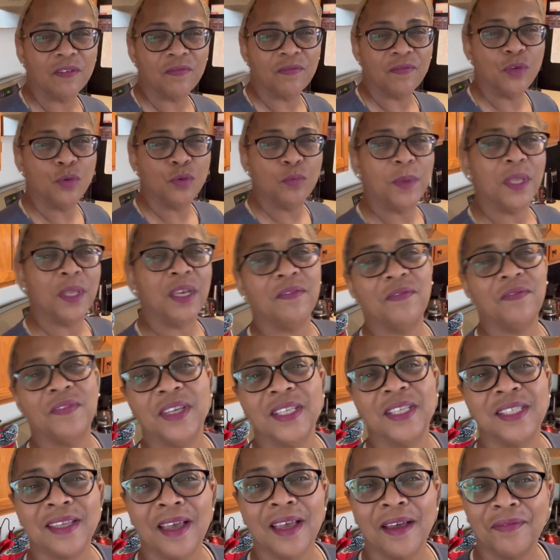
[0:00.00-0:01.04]
few
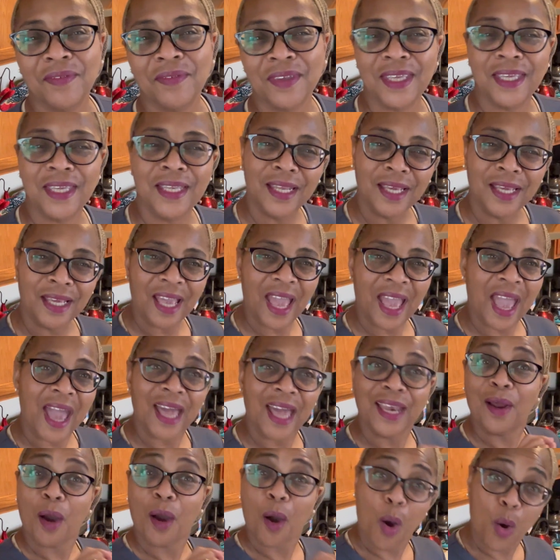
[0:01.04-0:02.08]
benefits of eating
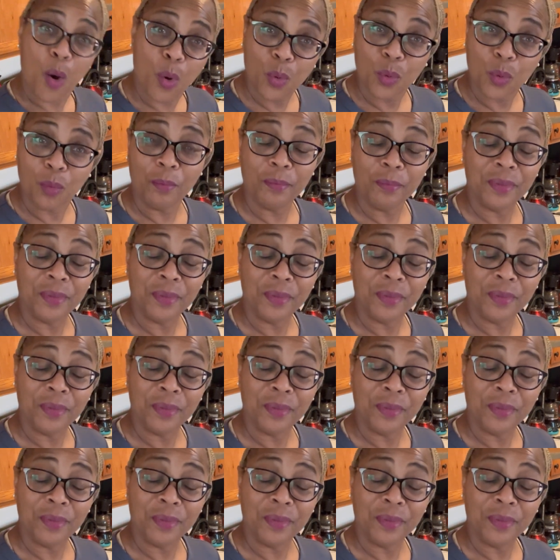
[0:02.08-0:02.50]
at home,